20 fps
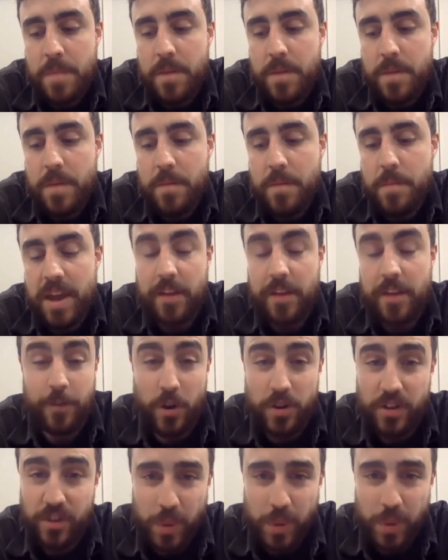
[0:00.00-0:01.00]

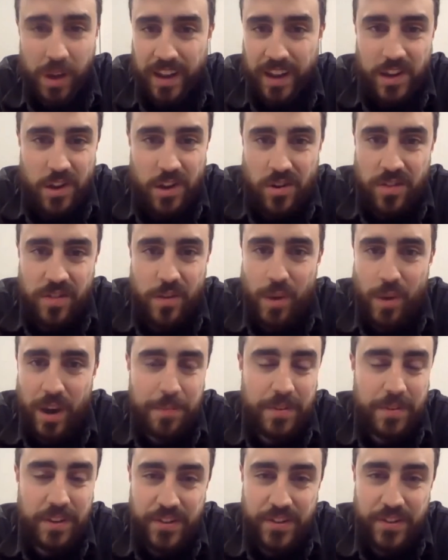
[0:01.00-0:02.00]
Megaphone as well, any union that
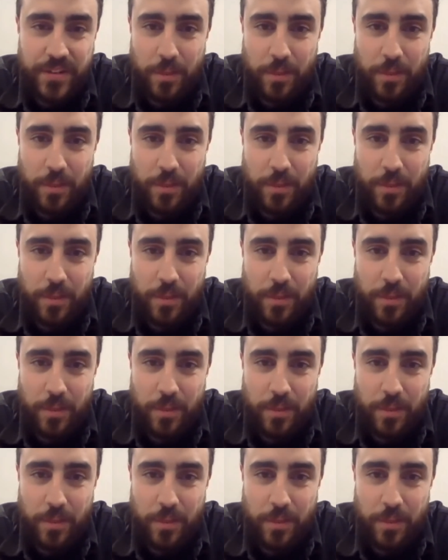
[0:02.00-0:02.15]
run petitions